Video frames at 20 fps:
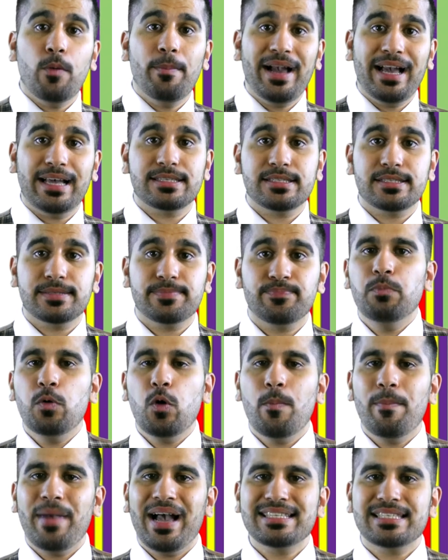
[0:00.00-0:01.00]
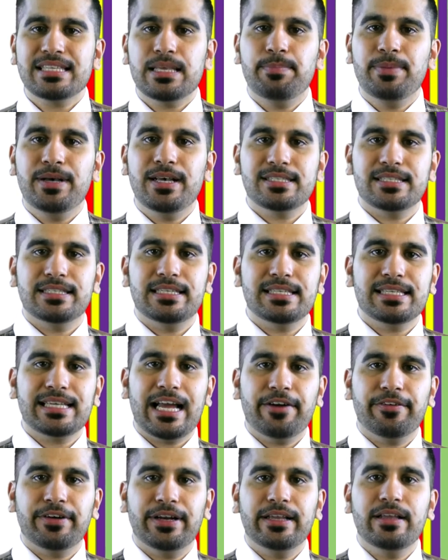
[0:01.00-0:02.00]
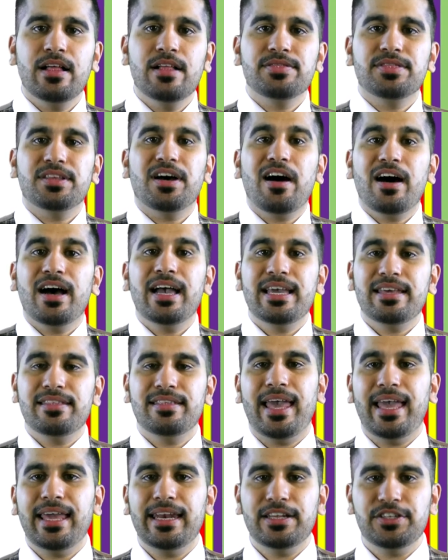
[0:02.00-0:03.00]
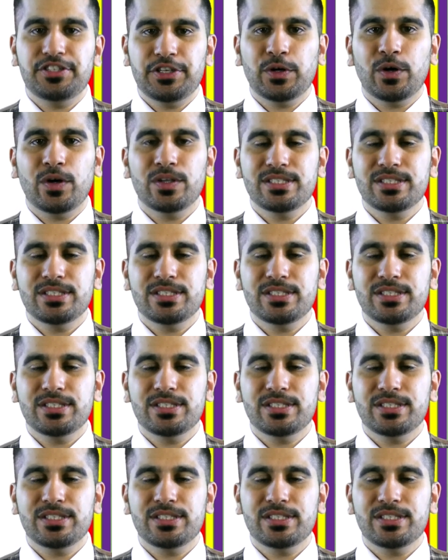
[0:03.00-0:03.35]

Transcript: more mass. The more mass a person is carrying, the higher the energy